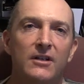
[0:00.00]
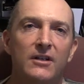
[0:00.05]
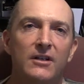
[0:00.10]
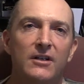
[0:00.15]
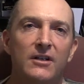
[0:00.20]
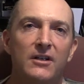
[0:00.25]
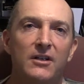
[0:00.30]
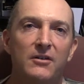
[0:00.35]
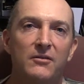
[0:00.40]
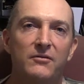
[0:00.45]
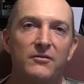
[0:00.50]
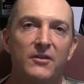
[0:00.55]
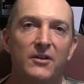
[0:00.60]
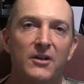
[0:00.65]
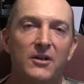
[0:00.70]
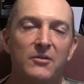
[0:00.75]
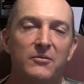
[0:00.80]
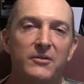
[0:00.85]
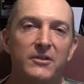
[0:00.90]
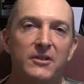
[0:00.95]
and
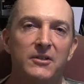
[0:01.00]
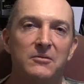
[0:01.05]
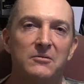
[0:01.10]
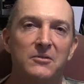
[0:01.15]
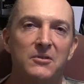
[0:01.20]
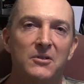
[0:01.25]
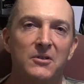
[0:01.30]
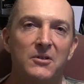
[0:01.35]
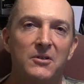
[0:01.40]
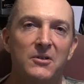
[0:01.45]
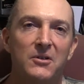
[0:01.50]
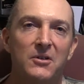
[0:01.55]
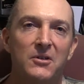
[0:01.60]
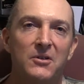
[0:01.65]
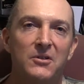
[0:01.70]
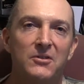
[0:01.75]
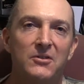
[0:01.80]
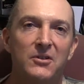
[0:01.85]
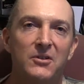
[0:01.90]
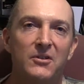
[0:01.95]
if we
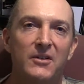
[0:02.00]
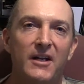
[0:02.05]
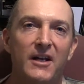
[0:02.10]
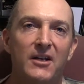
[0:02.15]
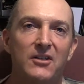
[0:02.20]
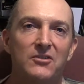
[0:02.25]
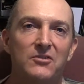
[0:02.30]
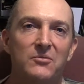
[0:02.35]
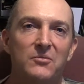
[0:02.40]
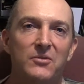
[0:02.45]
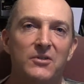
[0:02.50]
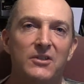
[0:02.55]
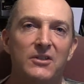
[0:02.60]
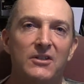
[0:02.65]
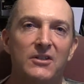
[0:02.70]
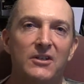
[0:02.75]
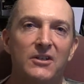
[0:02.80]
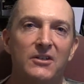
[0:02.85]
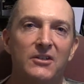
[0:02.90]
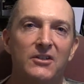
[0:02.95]
turn out to be
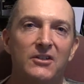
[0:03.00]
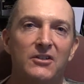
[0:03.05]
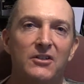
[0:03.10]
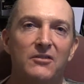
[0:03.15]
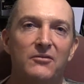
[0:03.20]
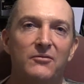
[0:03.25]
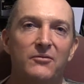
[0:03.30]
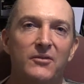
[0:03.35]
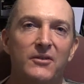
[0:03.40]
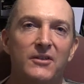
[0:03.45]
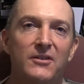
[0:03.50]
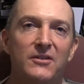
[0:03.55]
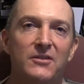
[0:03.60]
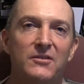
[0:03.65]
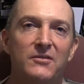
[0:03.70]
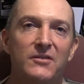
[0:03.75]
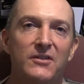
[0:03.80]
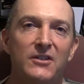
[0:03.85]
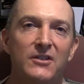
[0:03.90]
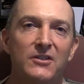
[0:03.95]
good enough friends
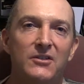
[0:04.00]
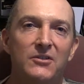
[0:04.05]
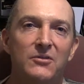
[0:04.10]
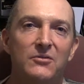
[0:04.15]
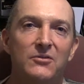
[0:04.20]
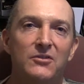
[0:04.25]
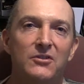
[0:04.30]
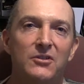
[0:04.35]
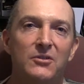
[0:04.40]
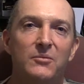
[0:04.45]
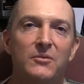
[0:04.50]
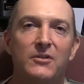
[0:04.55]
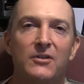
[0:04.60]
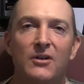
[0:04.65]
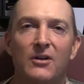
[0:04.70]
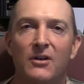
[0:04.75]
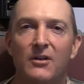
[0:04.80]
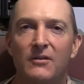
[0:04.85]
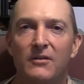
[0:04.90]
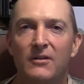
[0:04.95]
via YouTube and
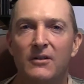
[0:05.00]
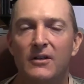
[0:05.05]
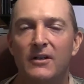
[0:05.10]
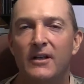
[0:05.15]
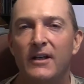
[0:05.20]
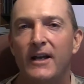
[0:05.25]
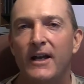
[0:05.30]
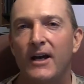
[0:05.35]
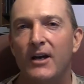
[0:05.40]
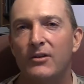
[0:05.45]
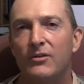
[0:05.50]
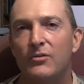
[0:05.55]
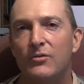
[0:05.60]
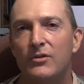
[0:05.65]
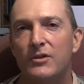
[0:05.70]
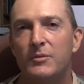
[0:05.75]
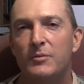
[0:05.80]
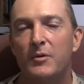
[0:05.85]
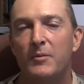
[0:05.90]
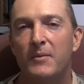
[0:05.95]
our
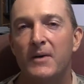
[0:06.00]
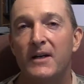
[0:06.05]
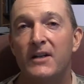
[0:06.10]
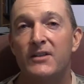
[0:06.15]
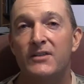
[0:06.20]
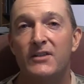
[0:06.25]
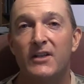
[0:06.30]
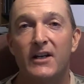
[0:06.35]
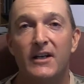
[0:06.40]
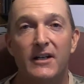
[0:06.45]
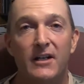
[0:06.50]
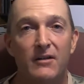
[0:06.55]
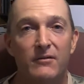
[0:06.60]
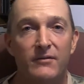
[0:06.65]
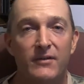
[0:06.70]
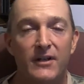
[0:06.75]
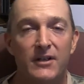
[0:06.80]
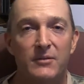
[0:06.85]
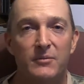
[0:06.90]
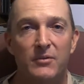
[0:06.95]
Outdoorsman by Design on
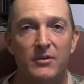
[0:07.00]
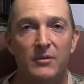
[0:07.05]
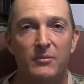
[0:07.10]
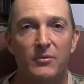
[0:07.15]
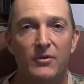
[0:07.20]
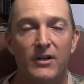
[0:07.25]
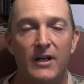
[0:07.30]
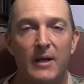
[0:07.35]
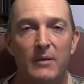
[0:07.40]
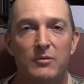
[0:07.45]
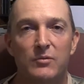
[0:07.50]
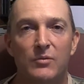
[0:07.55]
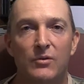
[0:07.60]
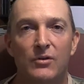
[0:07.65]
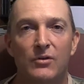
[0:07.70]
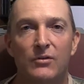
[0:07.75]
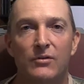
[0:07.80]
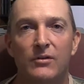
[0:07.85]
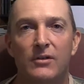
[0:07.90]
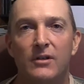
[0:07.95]
Facebook, perhaps
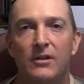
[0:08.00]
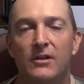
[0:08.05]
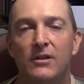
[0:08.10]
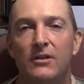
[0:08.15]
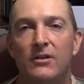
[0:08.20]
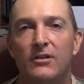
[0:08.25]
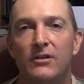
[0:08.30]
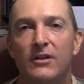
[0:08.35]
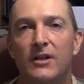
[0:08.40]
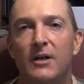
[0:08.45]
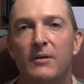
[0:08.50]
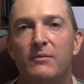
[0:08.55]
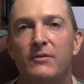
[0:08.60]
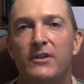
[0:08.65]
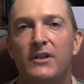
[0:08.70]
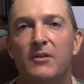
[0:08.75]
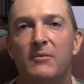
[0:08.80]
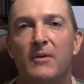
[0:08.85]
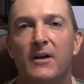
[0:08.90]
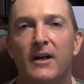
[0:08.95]
we'll hook up
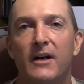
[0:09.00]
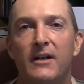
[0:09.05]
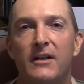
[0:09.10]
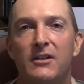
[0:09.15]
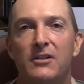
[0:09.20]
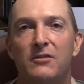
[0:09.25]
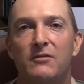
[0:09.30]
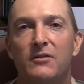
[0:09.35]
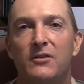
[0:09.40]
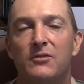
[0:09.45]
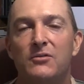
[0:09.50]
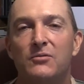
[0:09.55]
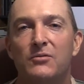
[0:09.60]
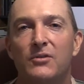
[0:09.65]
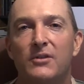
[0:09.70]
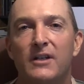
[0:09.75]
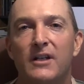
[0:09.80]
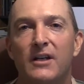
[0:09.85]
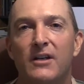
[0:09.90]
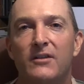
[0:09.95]
via my individual
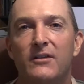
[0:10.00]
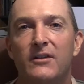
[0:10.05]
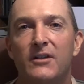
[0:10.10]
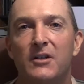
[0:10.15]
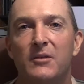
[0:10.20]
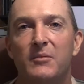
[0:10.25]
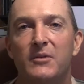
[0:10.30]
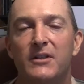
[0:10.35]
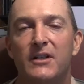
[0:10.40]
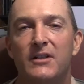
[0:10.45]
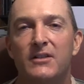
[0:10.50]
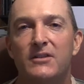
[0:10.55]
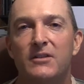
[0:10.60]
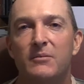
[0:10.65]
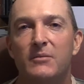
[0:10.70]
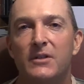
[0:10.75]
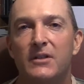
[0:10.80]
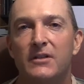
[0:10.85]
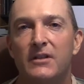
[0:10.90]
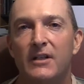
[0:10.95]
account there, but that's
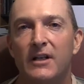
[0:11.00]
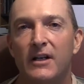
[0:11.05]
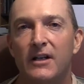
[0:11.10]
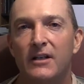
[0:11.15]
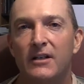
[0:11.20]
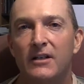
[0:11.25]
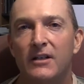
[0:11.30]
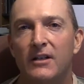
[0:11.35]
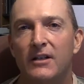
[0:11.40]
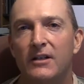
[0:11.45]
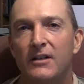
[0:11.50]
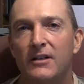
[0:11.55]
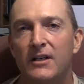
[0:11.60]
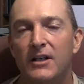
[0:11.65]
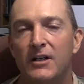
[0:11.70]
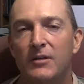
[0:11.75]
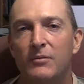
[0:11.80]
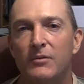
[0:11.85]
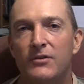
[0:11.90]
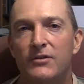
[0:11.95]
something that I kind
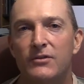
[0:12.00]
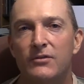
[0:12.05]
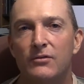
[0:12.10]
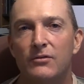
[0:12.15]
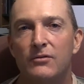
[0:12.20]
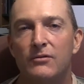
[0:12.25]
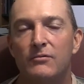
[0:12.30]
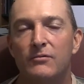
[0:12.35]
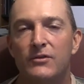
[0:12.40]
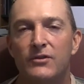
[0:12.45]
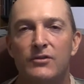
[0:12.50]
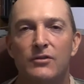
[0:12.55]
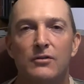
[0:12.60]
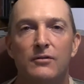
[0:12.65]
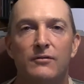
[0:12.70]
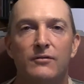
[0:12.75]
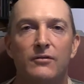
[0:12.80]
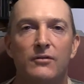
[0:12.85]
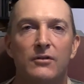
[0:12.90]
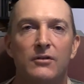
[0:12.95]
of reserve
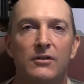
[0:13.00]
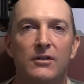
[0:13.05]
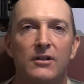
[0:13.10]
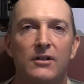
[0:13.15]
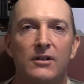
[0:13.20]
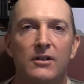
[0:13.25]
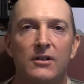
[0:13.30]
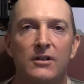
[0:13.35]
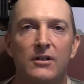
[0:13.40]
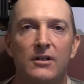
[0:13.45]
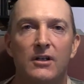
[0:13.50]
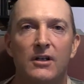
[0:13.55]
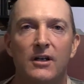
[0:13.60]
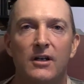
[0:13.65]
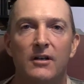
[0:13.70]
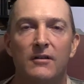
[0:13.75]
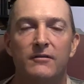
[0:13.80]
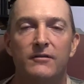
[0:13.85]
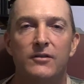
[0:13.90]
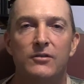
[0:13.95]
for
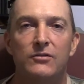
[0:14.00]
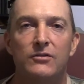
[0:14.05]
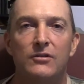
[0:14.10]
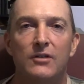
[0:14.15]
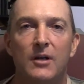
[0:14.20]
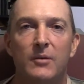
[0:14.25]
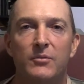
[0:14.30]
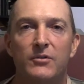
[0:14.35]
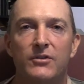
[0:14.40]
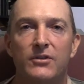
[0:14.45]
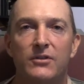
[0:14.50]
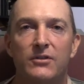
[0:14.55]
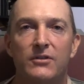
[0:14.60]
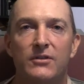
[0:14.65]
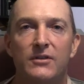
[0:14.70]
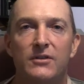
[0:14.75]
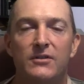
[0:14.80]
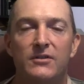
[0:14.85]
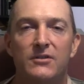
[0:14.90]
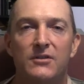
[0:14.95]
future
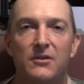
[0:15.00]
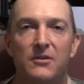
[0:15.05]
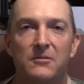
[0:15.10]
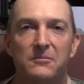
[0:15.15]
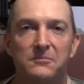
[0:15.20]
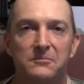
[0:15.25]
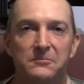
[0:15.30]
opportunities. So